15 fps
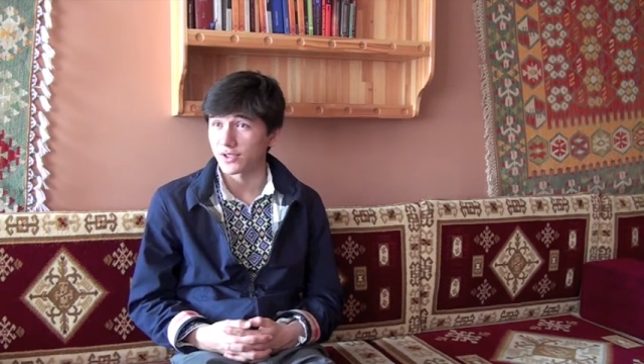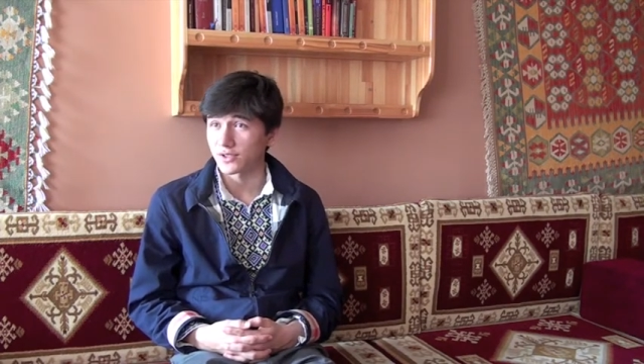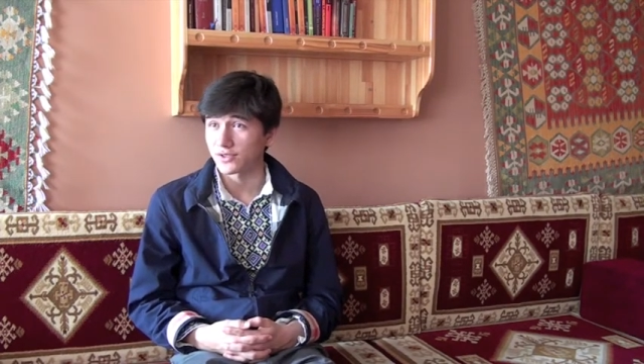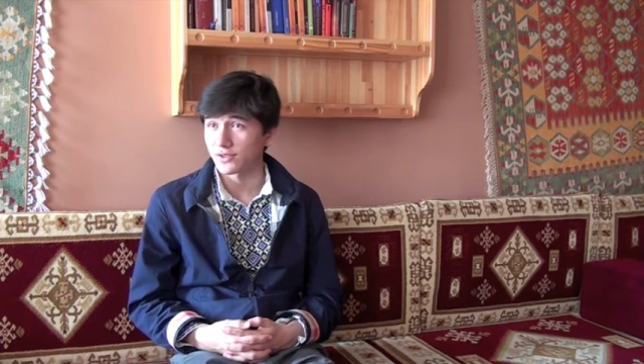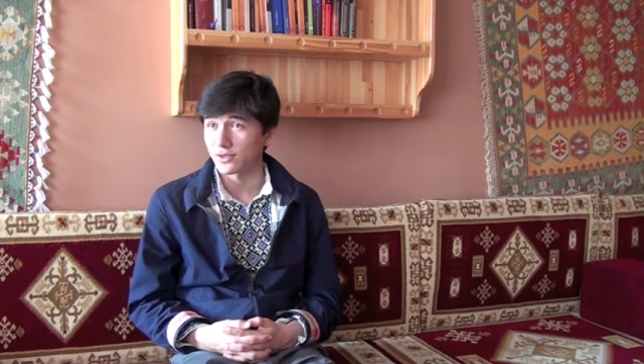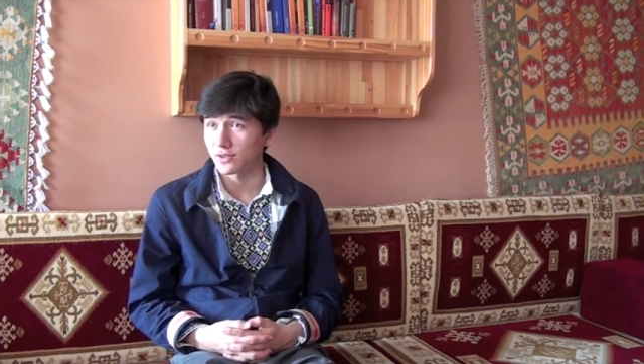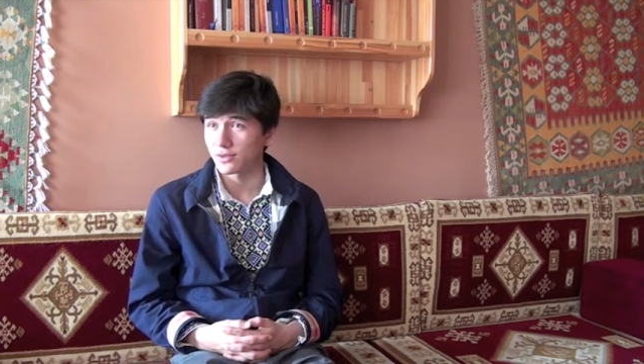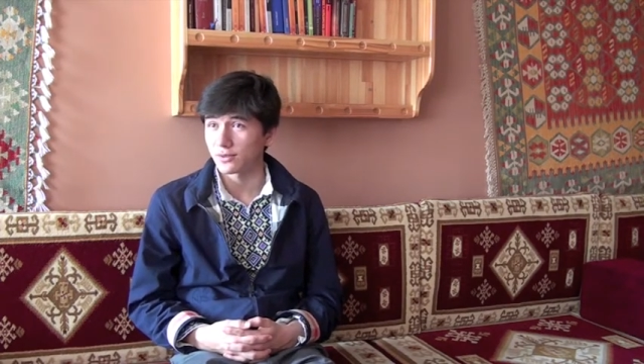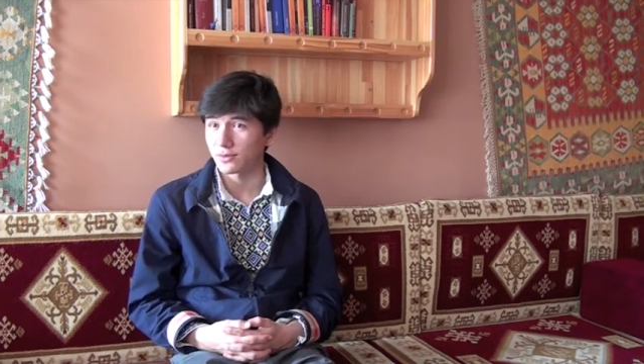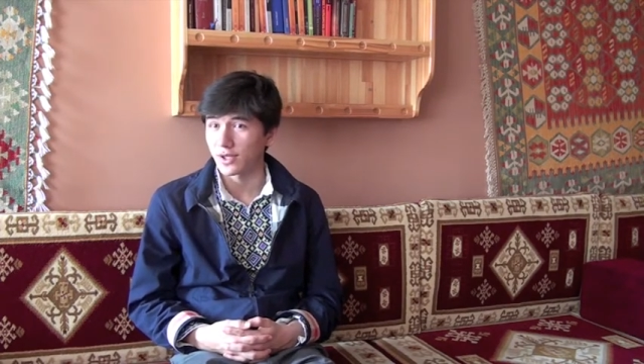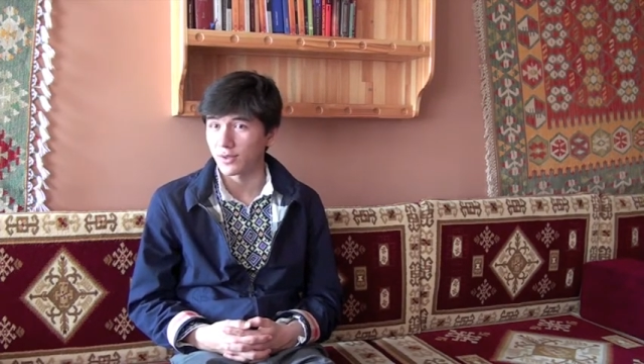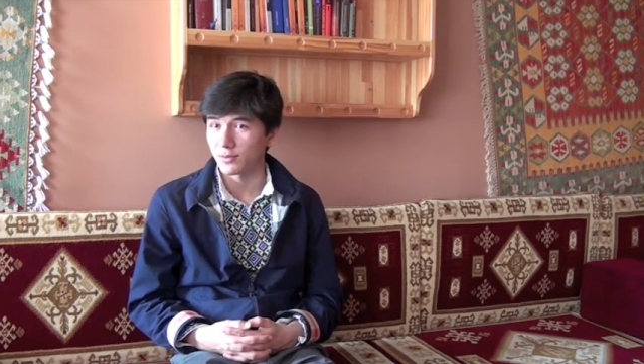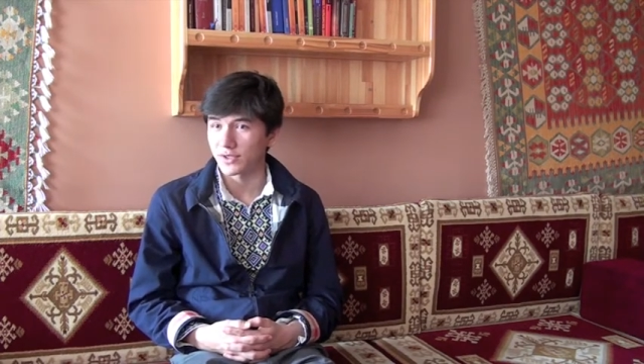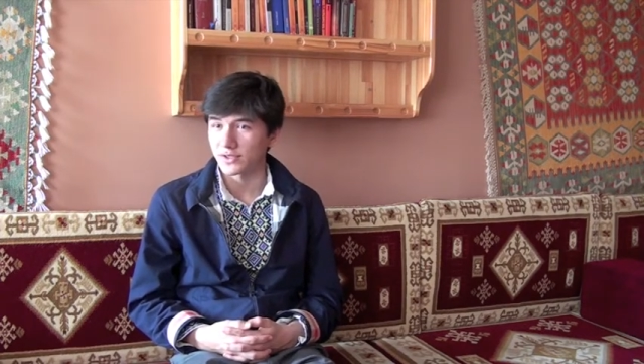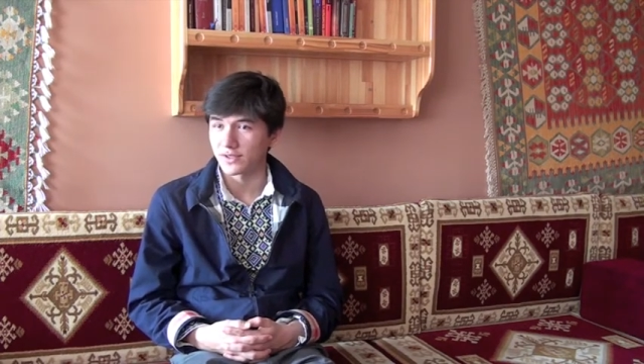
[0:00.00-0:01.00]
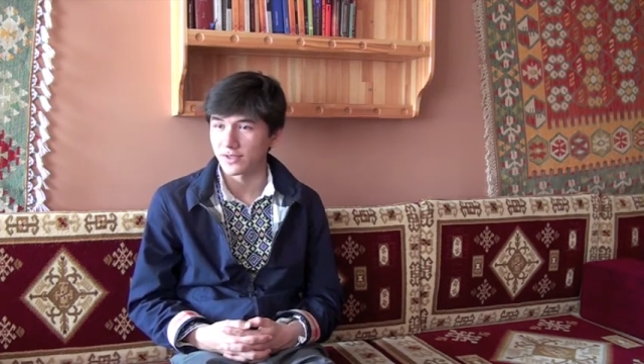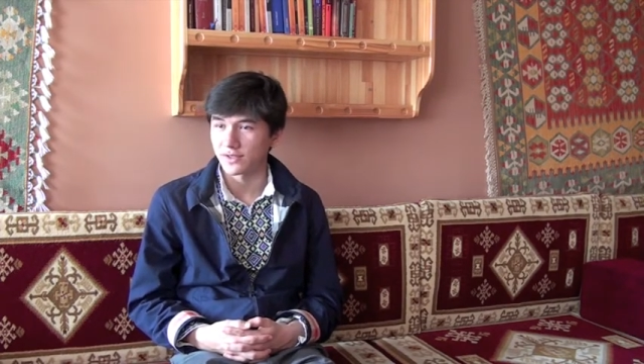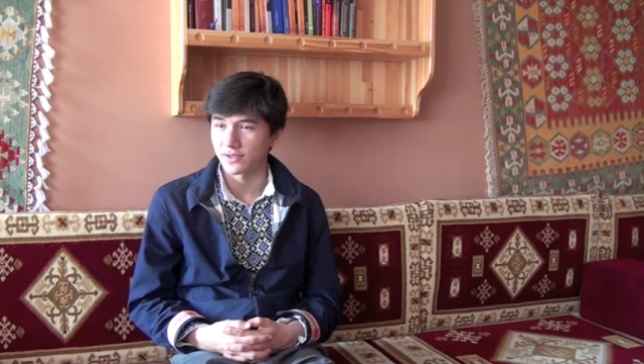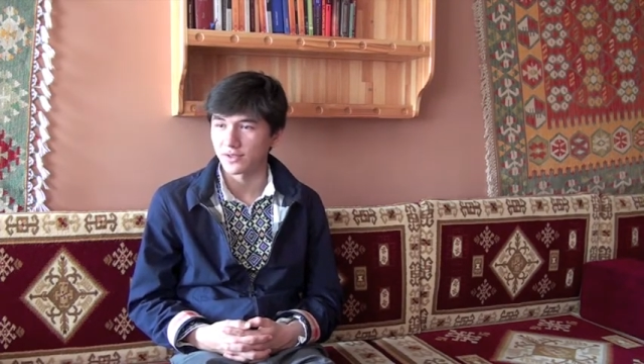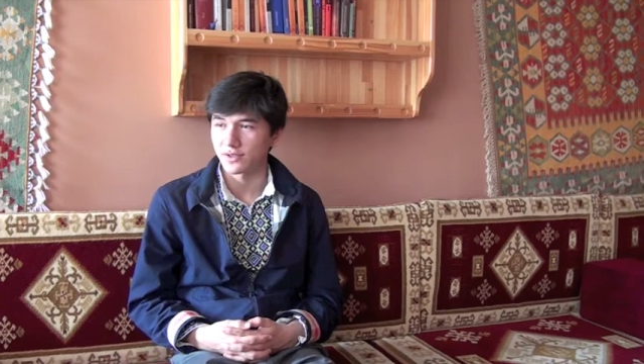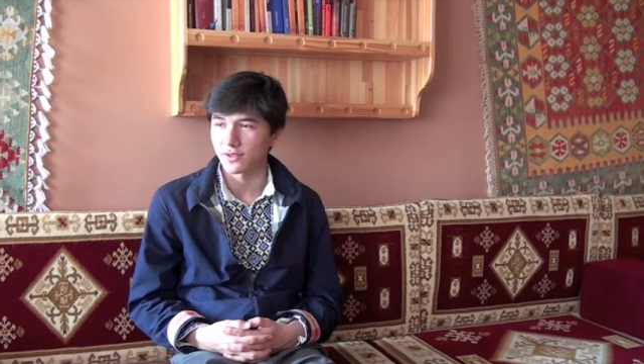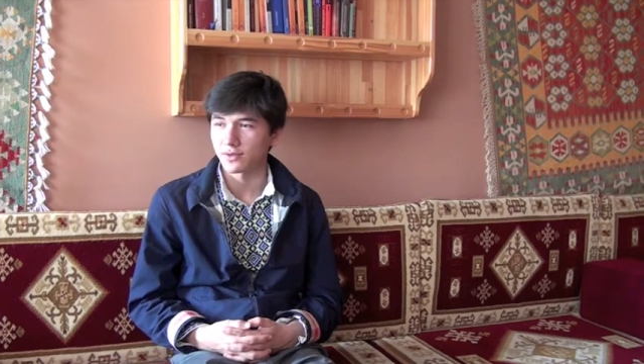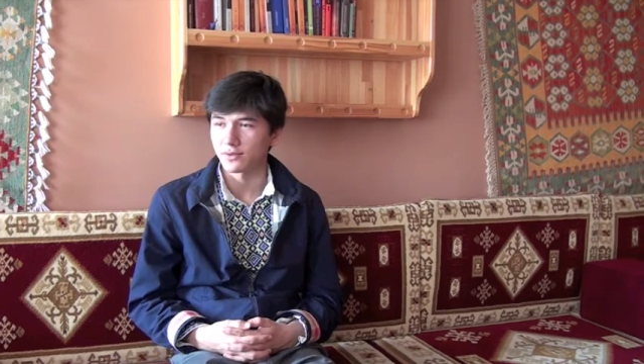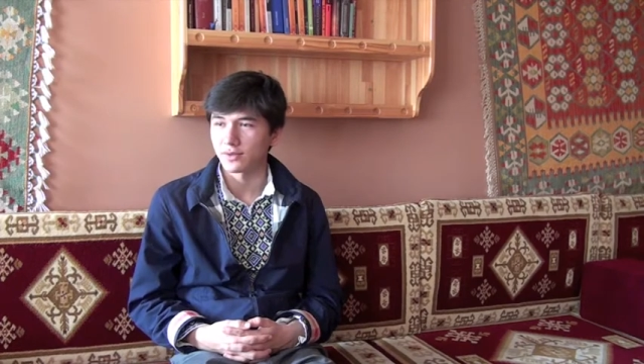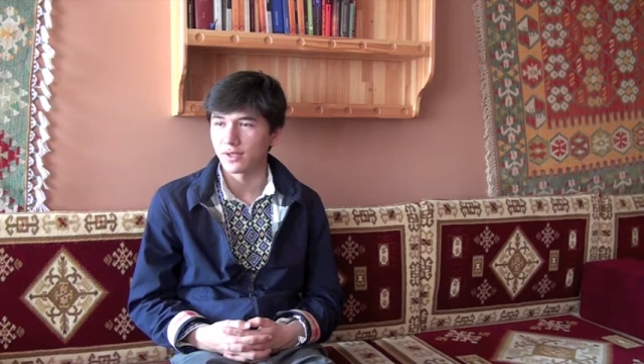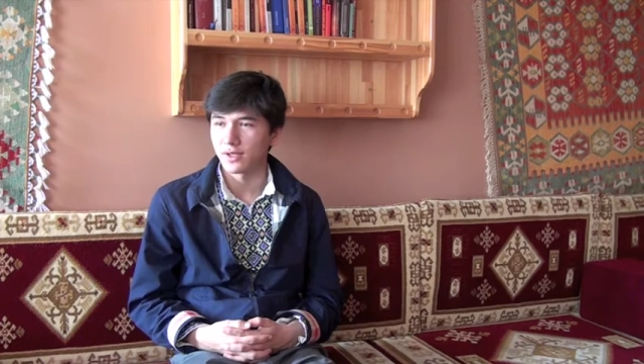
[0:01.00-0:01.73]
it snow? How much did it snow?"